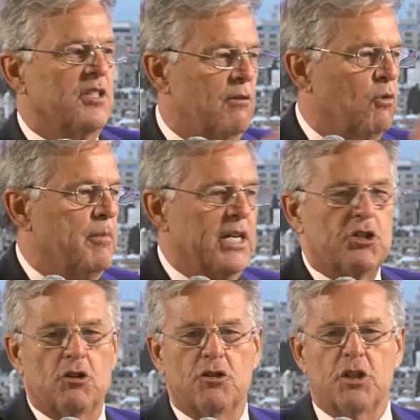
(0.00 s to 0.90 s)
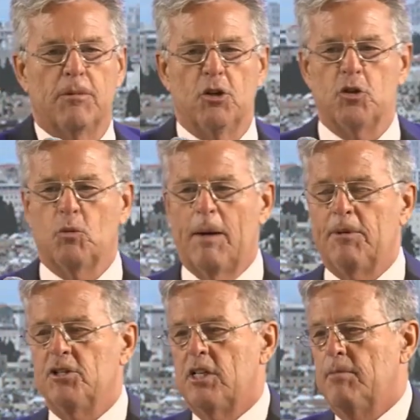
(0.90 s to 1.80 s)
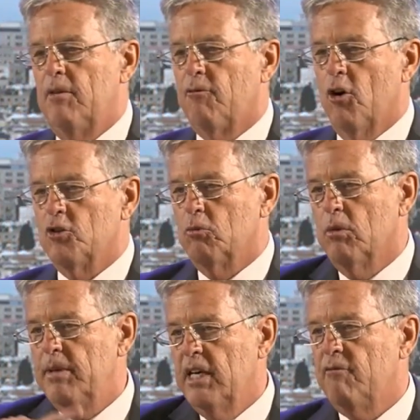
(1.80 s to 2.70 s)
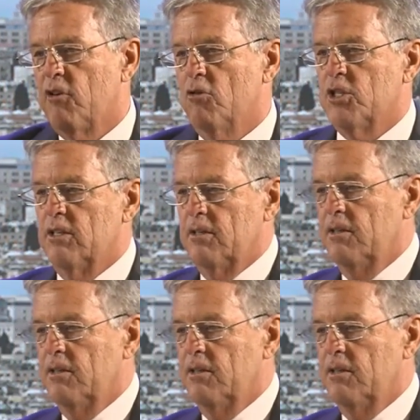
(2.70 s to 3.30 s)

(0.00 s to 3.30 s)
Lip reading: and we'll make sure some of those weapons that have been frozen will be unfrozen.